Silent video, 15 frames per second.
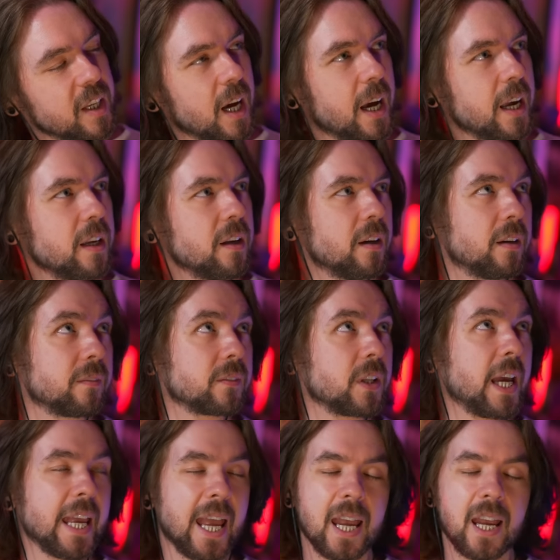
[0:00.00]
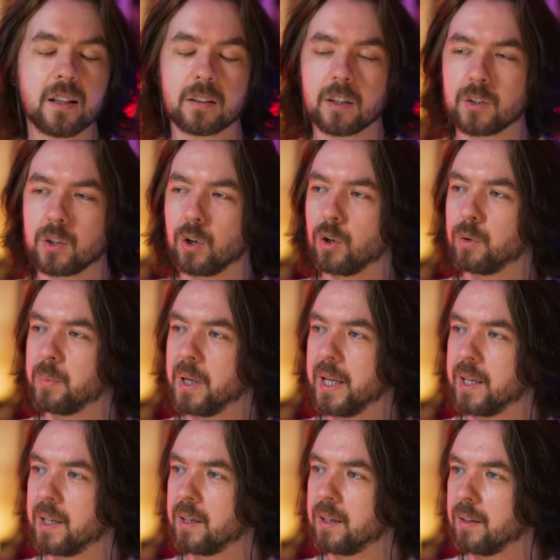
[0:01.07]
thing. I hate the term,
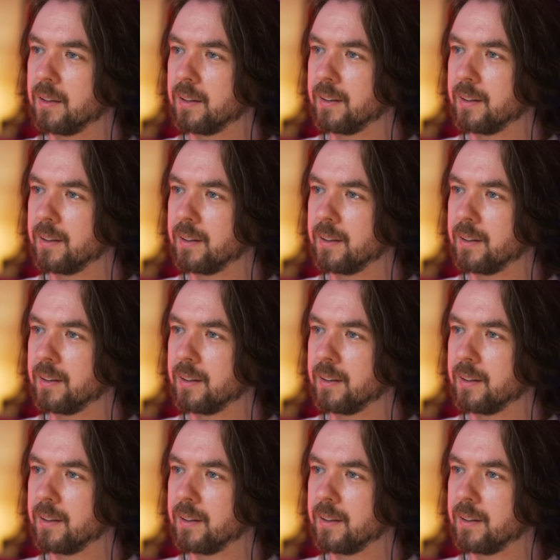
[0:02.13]
like